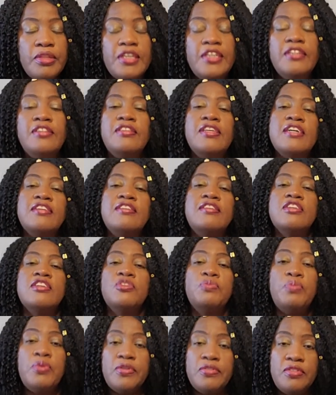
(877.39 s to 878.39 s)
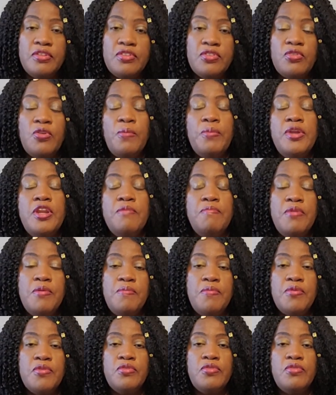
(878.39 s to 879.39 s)
It's just exposing so many
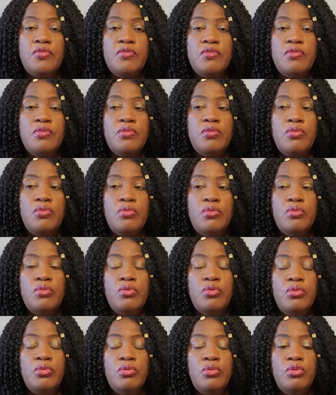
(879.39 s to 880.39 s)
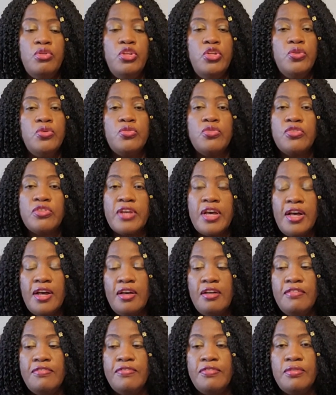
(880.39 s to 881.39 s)
people to new
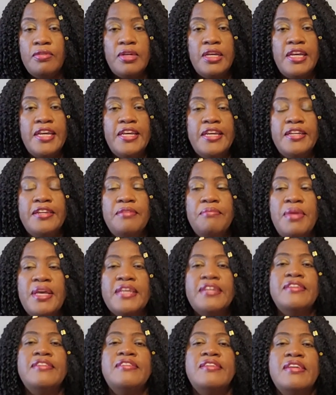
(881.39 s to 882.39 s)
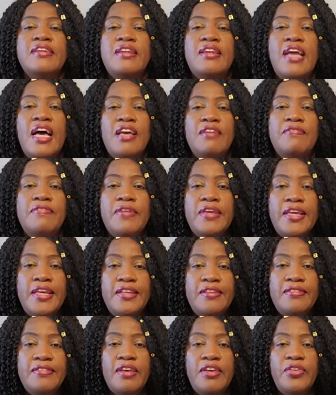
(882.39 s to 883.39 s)
stuff and make it life
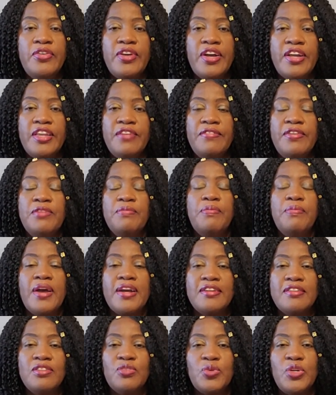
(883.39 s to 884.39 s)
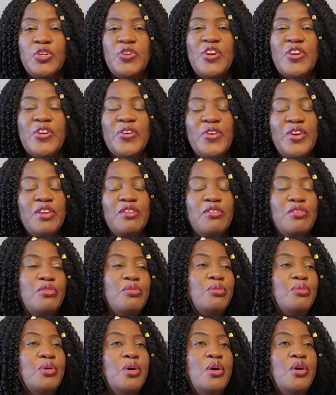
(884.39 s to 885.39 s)
easier. You can even practice when you're going
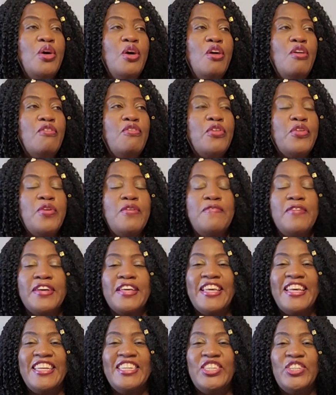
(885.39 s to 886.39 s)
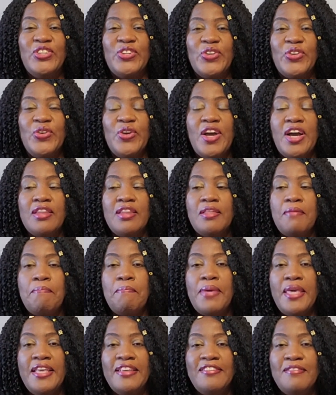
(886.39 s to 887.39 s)
to for your vacation. You're at the
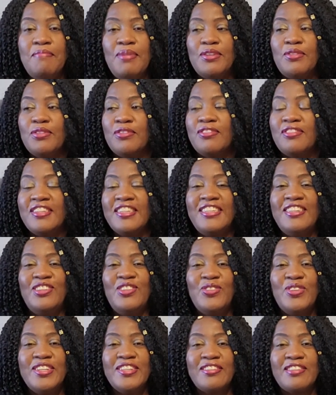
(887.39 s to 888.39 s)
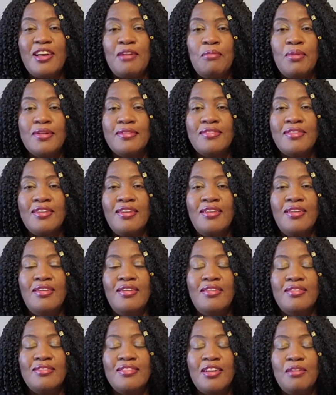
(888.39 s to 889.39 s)
beach, but you're still doing some
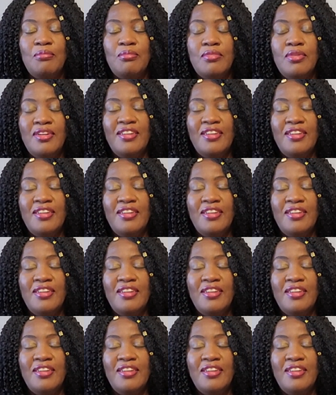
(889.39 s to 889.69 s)
assignment.